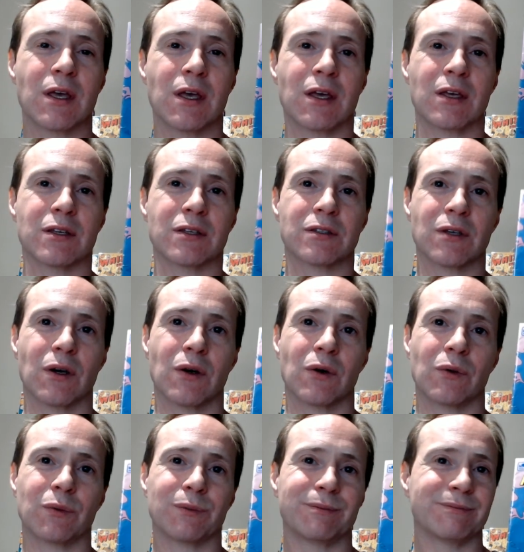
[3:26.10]

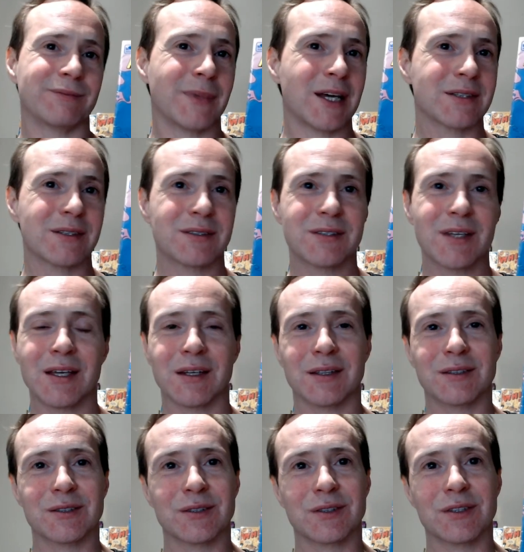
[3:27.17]
So as I said,
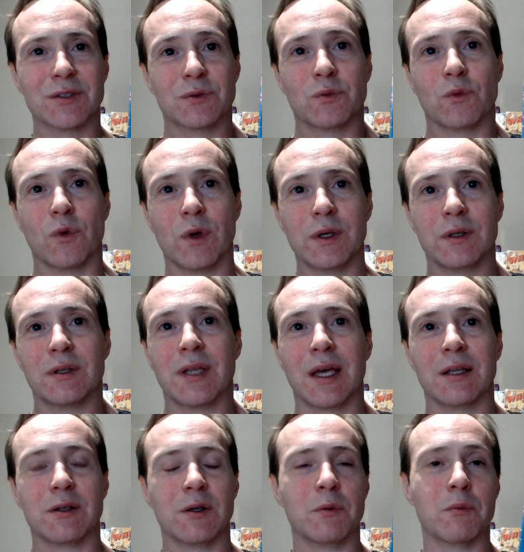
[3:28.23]
it's just one that
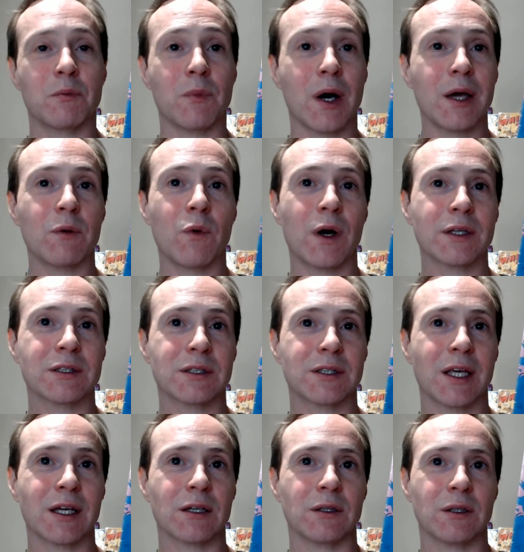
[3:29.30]
you might want to
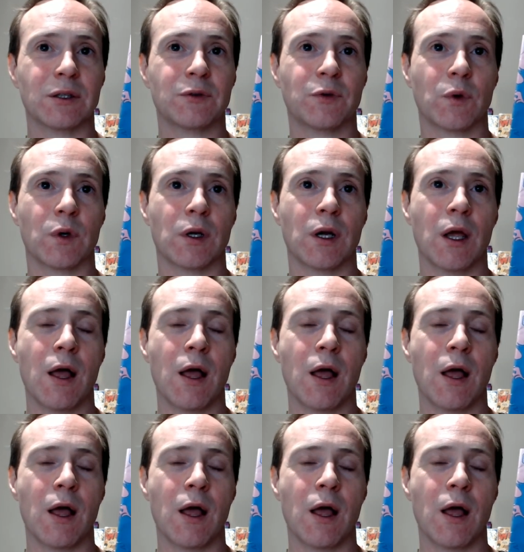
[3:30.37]
take a look for.